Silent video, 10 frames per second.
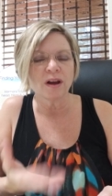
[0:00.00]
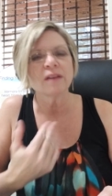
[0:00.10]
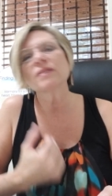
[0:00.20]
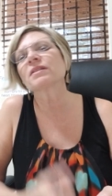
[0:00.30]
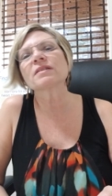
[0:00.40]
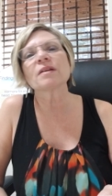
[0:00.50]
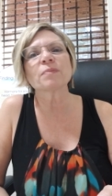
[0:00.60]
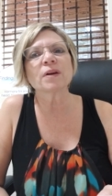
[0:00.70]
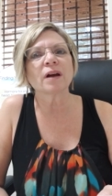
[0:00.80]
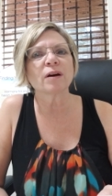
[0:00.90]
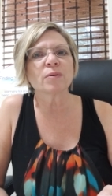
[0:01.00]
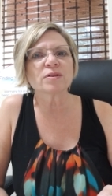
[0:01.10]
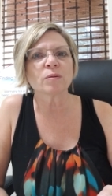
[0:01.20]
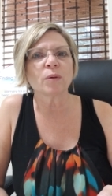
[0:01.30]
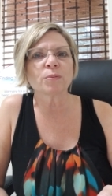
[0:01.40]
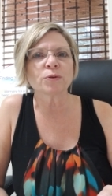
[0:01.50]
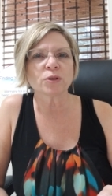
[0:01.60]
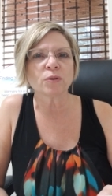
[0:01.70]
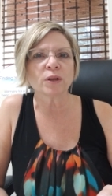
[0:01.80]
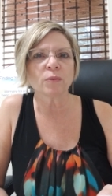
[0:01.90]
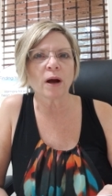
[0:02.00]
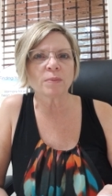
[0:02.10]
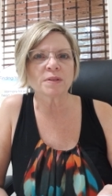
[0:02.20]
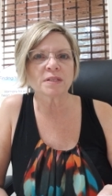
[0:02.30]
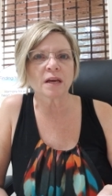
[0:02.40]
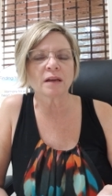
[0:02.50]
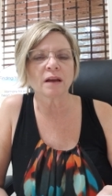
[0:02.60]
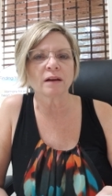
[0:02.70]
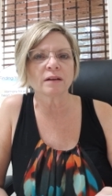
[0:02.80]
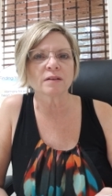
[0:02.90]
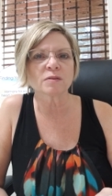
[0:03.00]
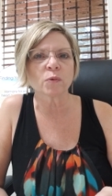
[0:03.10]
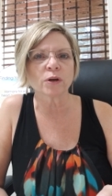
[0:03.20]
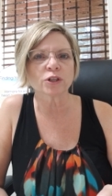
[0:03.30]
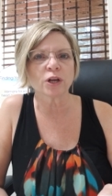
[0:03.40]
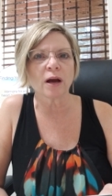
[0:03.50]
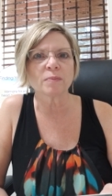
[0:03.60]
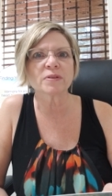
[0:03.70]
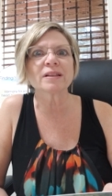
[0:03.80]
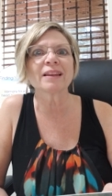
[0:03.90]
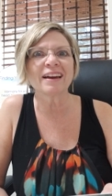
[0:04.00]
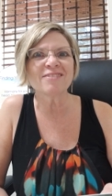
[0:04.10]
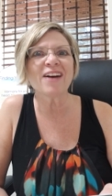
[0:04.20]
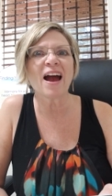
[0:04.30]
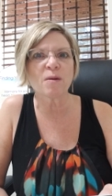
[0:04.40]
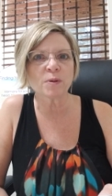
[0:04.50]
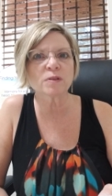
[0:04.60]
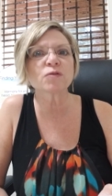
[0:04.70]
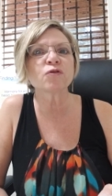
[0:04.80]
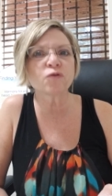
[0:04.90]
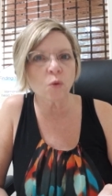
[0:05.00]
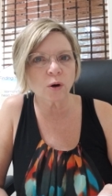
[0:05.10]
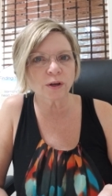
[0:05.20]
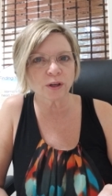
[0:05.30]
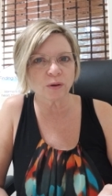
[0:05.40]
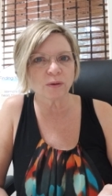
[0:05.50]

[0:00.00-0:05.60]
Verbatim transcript: This is something I always remember Tony Robbins saying at his workshops. Life happens for you.